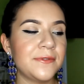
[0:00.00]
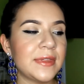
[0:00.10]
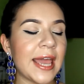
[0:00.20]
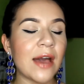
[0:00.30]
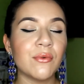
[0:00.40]

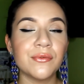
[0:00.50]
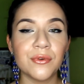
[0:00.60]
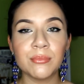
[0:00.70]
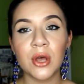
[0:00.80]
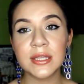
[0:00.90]
they have one
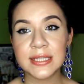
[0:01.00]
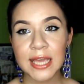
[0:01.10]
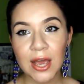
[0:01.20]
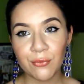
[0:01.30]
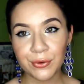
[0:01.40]
for blondes, they
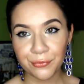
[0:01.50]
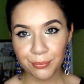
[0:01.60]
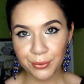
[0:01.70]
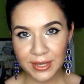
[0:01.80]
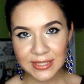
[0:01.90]
have one for
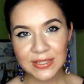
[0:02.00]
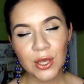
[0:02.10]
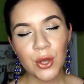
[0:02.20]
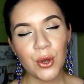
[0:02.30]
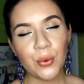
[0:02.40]
brunettes,
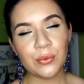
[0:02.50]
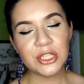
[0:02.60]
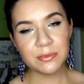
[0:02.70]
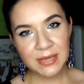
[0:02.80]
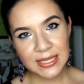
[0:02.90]

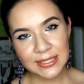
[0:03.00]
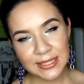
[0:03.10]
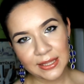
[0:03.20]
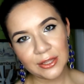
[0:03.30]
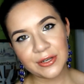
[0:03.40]
which means
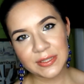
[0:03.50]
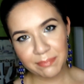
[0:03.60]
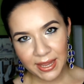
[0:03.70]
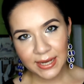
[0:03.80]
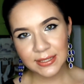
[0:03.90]
that there's
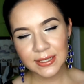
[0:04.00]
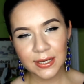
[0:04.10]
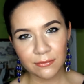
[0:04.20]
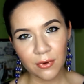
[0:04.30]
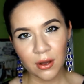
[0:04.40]
paint
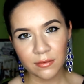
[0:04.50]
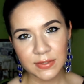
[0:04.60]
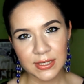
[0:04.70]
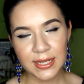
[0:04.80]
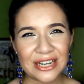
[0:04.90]
involved
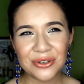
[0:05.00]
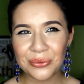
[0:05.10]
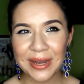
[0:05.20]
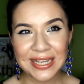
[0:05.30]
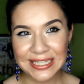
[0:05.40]
in it. I don't know
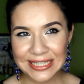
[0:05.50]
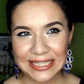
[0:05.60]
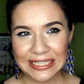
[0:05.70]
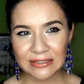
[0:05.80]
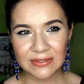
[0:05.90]
why I didn't
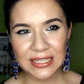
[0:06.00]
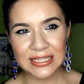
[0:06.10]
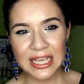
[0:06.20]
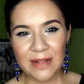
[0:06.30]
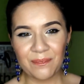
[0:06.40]
think of this.
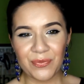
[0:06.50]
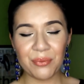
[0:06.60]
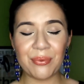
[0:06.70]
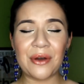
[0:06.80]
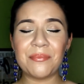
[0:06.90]
The
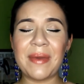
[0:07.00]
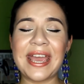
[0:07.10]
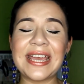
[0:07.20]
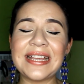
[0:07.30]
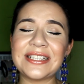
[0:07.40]
brown
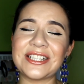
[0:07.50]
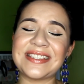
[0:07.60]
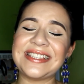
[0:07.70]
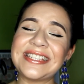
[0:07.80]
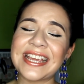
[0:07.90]
paint
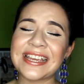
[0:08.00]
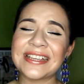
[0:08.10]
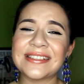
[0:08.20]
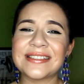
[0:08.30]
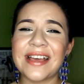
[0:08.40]
just
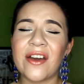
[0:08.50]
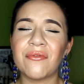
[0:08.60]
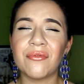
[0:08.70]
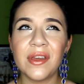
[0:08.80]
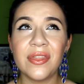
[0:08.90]
stains
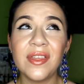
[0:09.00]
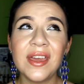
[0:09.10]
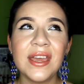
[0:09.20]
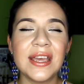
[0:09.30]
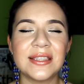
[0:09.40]

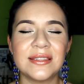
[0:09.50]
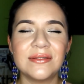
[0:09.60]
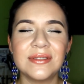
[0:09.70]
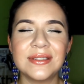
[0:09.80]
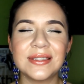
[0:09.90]
everything.
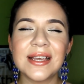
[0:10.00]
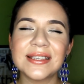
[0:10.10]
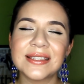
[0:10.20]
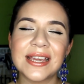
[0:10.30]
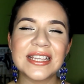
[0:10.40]
It's not
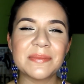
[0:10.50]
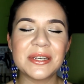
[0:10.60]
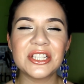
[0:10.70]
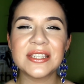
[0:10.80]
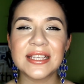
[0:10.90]
stains, but
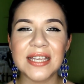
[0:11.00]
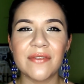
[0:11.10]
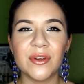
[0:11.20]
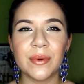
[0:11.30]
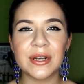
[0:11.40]
it just gets
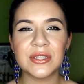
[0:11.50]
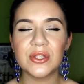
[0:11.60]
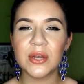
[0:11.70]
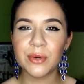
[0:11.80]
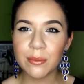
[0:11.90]
everywhere. So
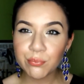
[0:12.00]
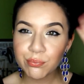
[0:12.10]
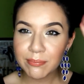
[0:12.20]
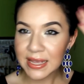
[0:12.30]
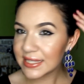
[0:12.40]
like when I'm
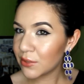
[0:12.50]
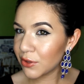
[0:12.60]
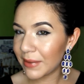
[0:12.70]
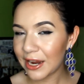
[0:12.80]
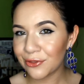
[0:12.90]
messing with
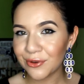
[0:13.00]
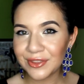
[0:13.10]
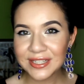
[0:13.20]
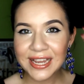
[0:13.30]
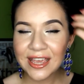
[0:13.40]
my hair throughout
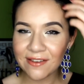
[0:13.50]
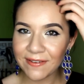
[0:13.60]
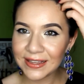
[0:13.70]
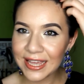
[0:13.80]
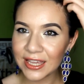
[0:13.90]
the day, if
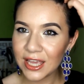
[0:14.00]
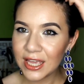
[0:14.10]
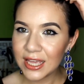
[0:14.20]
I like,